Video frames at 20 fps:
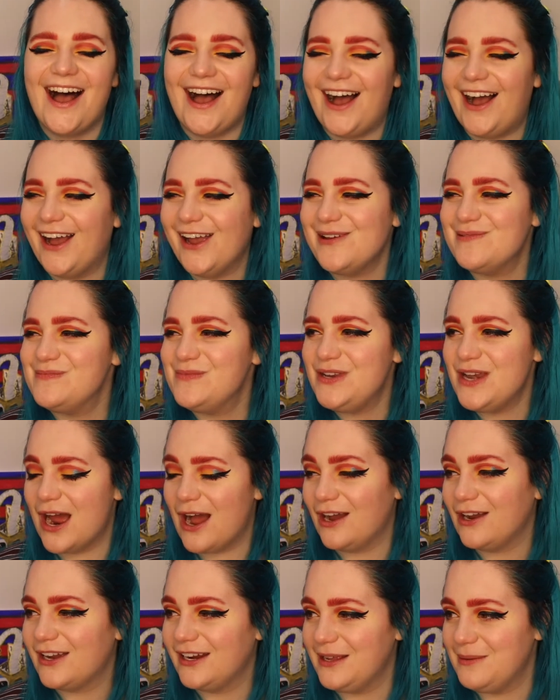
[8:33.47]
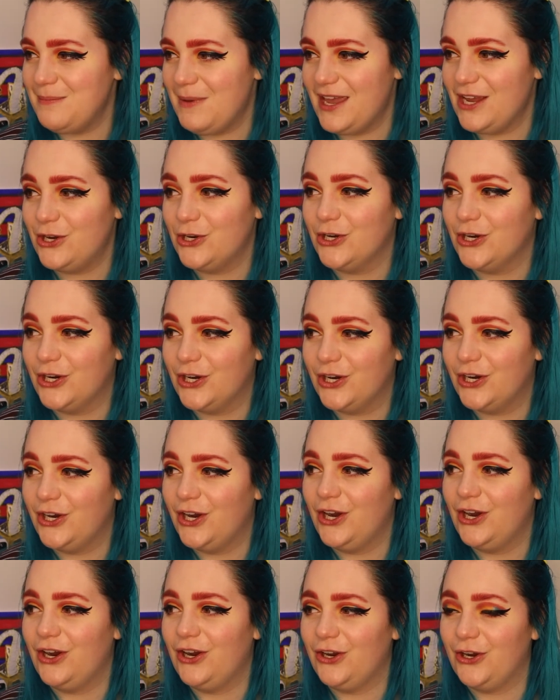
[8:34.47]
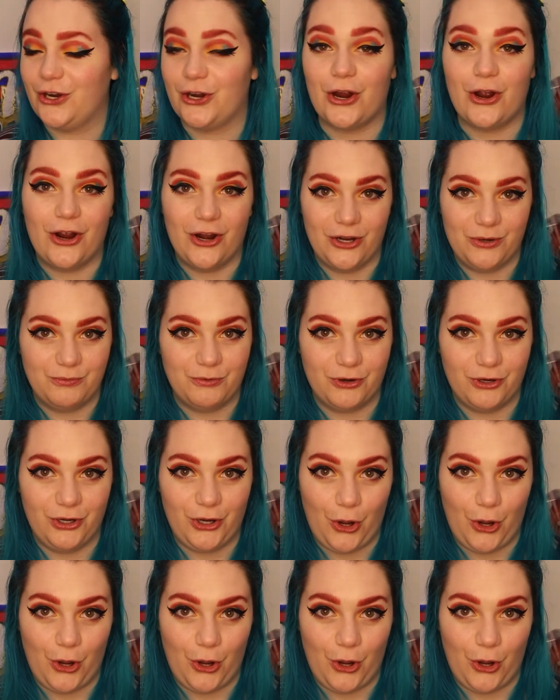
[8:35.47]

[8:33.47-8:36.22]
I am not going to make her cardboard